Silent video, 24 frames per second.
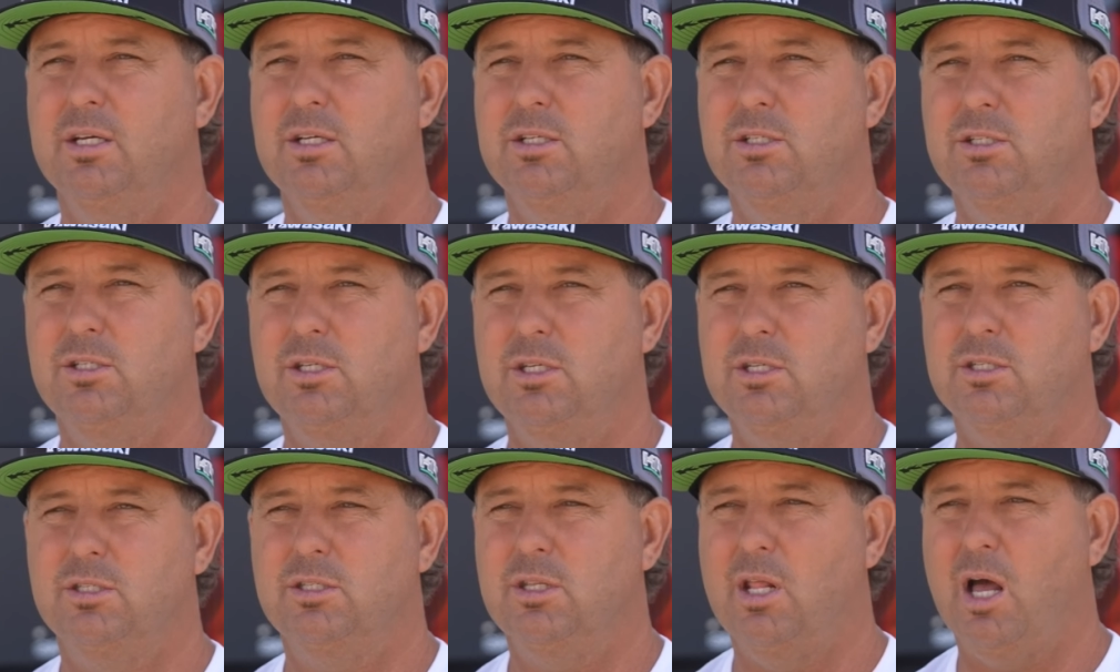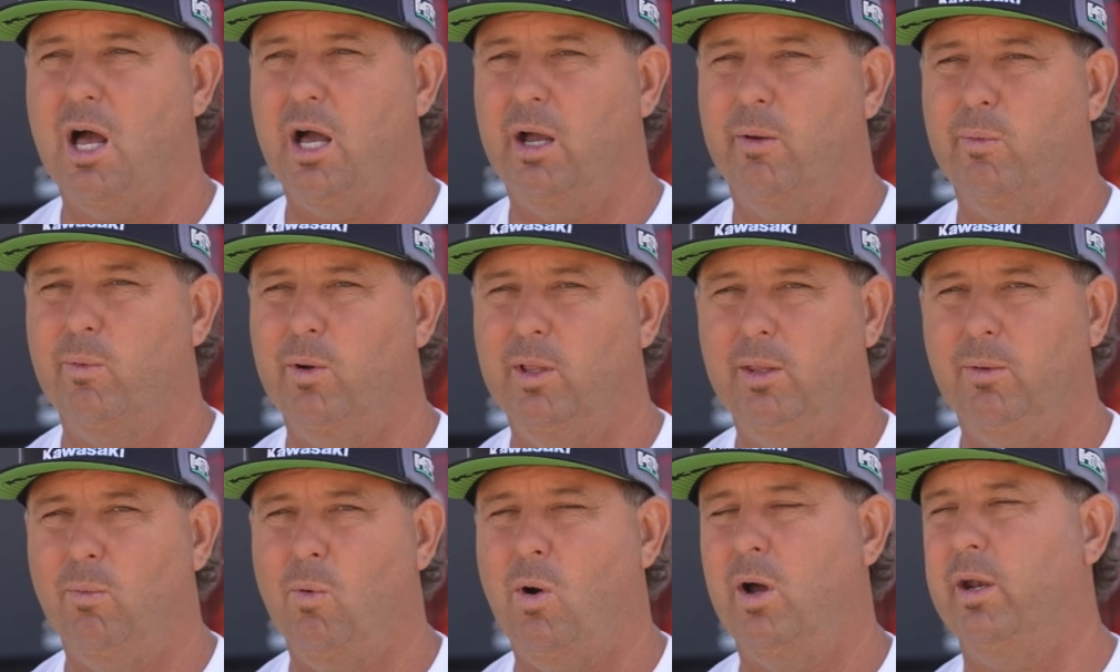She's not
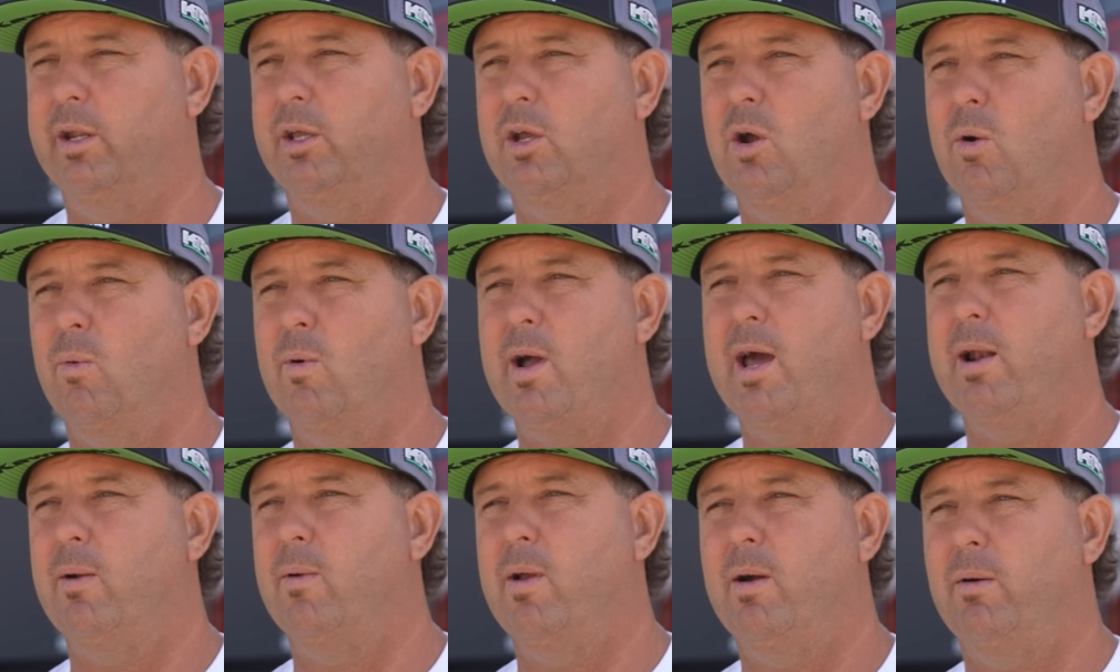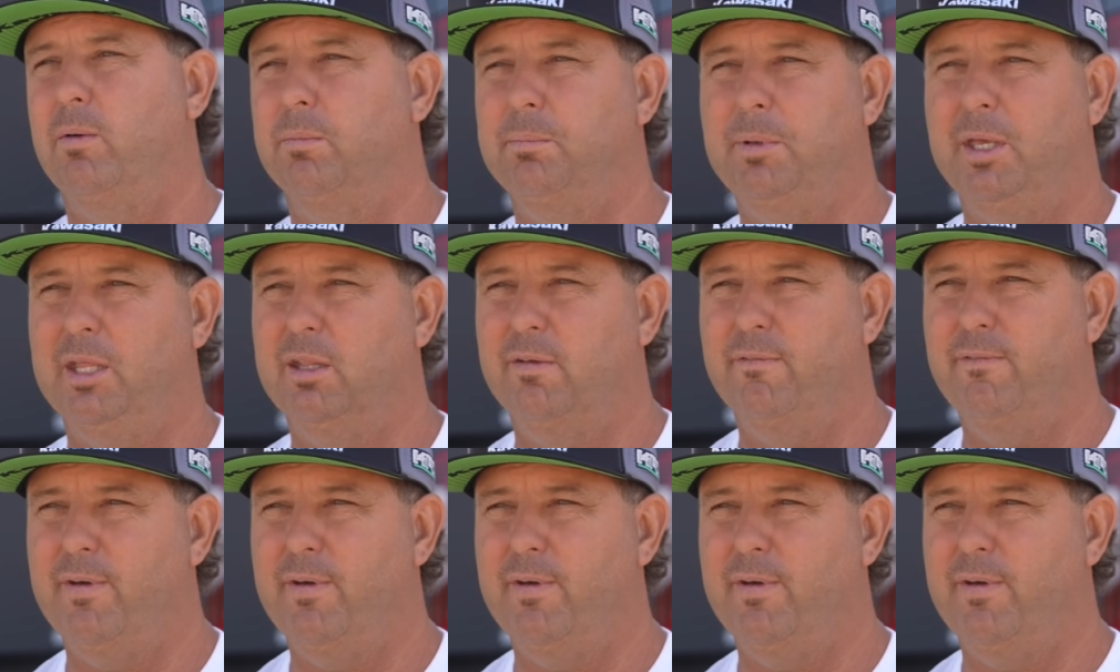really wanting to go ride around with me in the